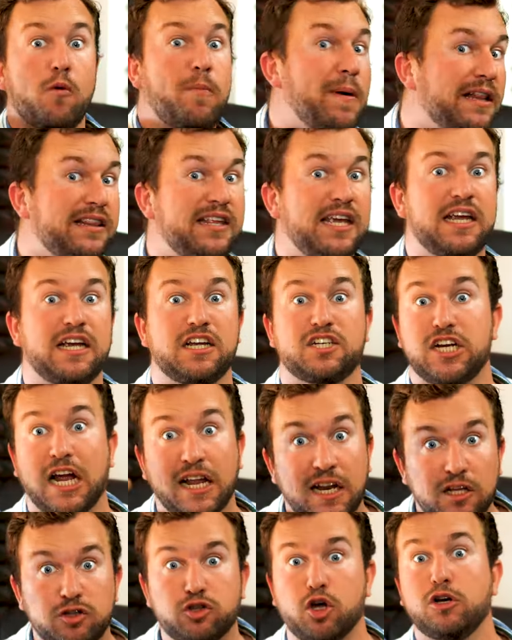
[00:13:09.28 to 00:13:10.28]
Ruben Dias
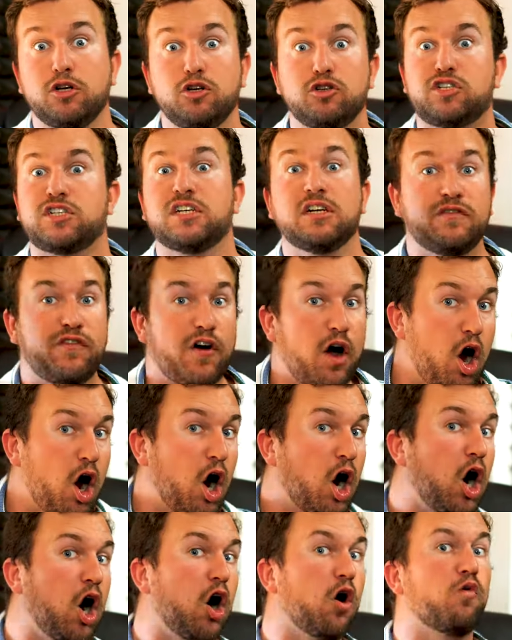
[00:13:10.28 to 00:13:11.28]
and Antonio Silva
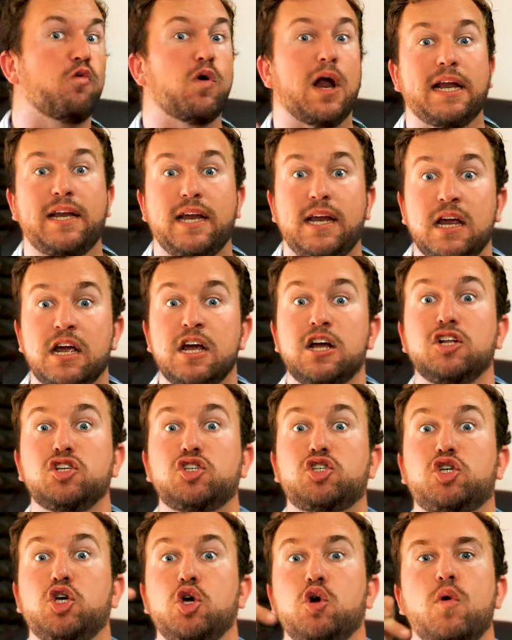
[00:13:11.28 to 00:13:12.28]
are already
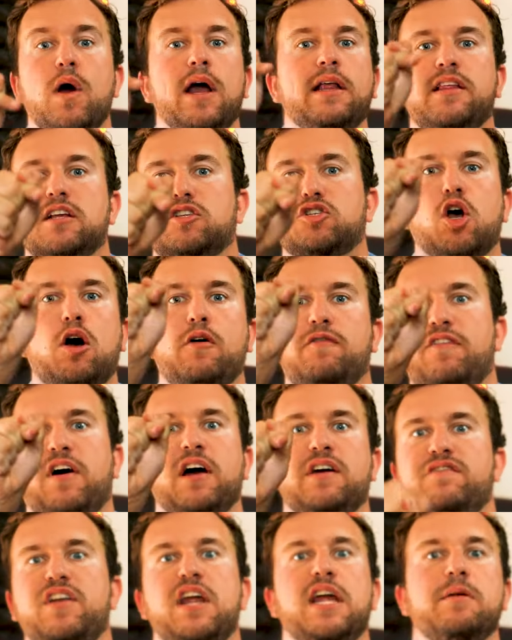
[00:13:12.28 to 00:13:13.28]
two in the top
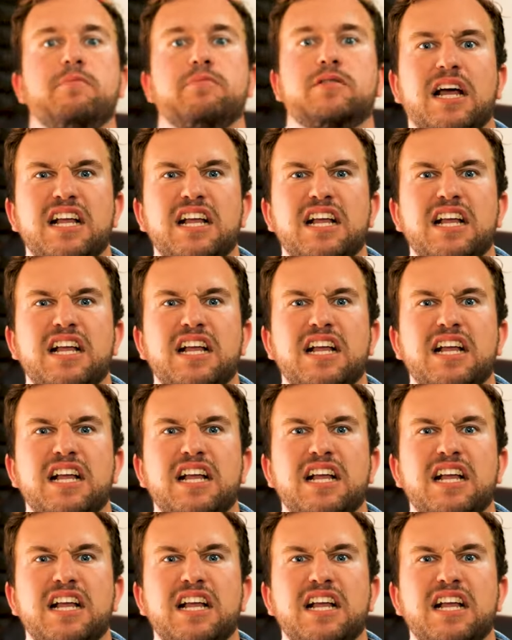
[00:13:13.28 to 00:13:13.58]
five names.